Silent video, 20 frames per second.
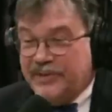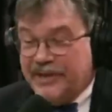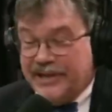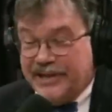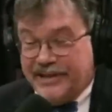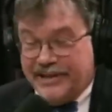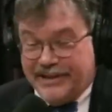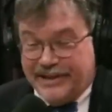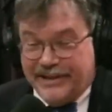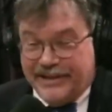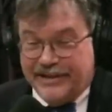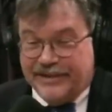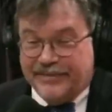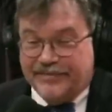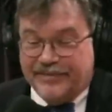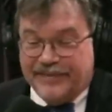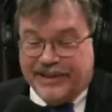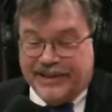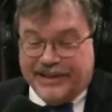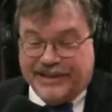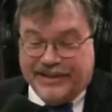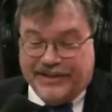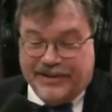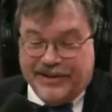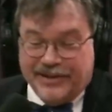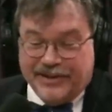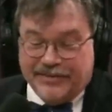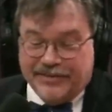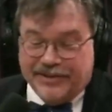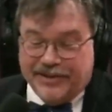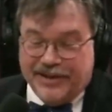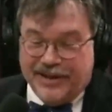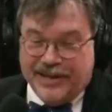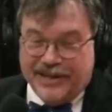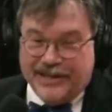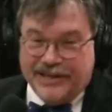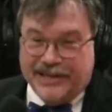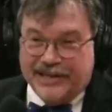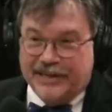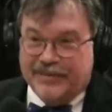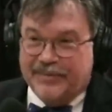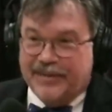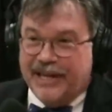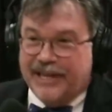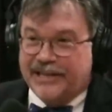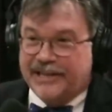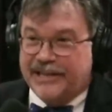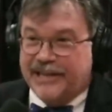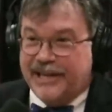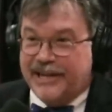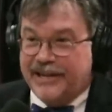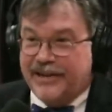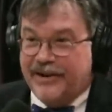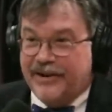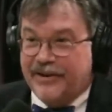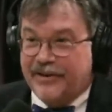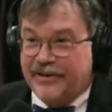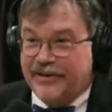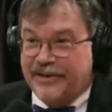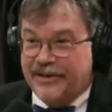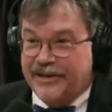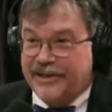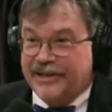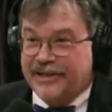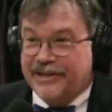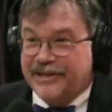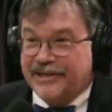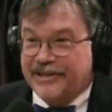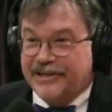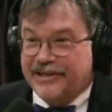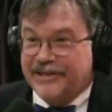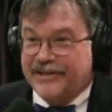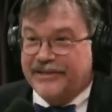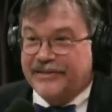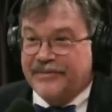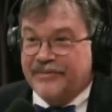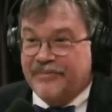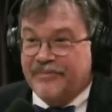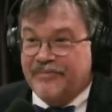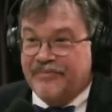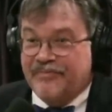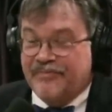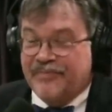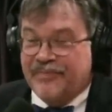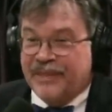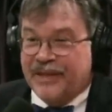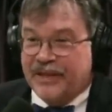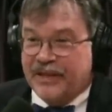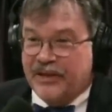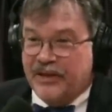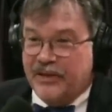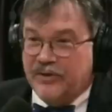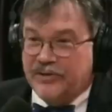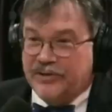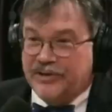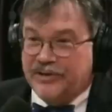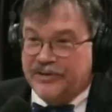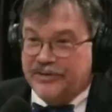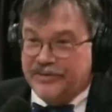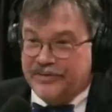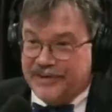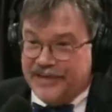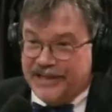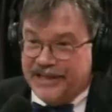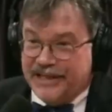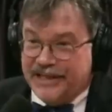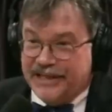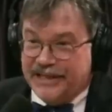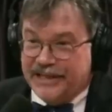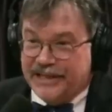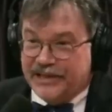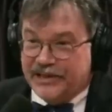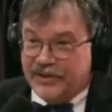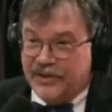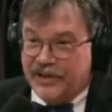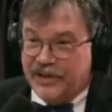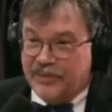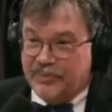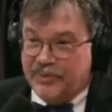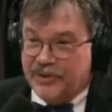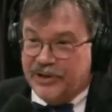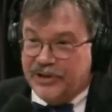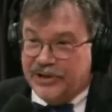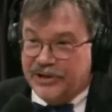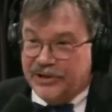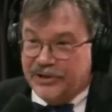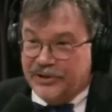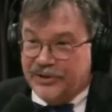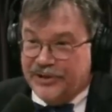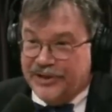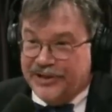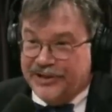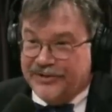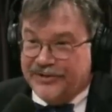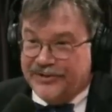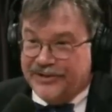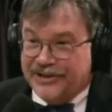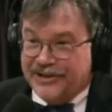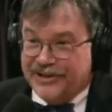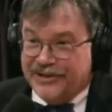my daughter with autism. That's like our thing, is to go to the it's called the burger joint, or